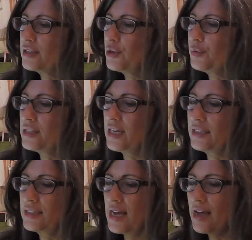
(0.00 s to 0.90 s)
It's always
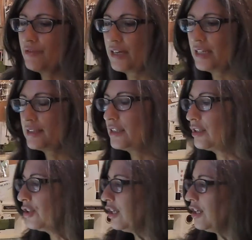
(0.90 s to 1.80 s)
nice to have a nice
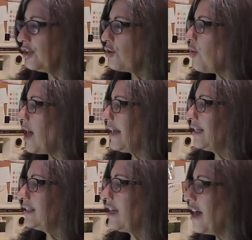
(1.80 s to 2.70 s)
little
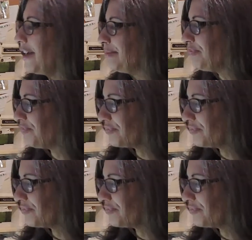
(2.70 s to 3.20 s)
quiet time